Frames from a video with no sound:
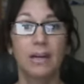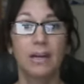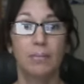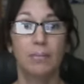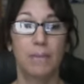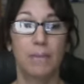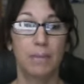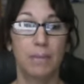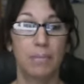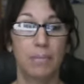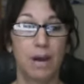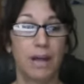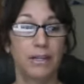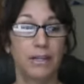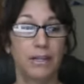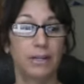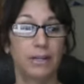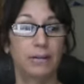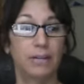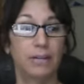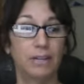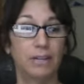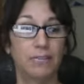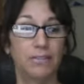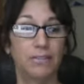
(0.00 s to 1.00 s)
My body
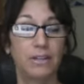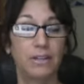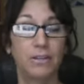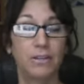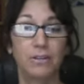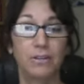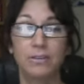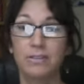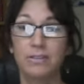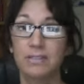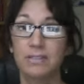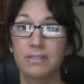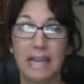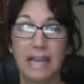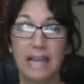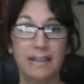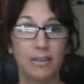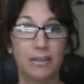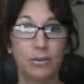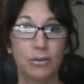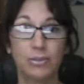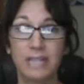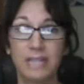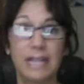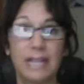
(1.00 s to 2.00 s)
already feels that
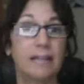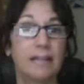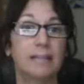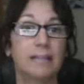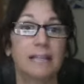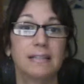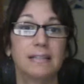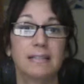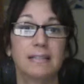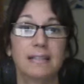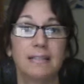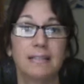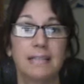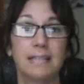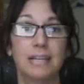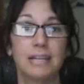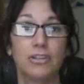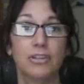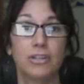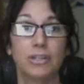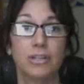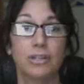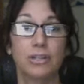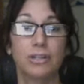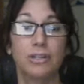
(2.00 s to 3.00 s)
little tingling
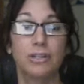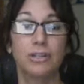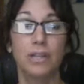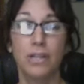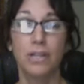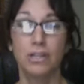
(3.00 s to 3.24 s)
sensation.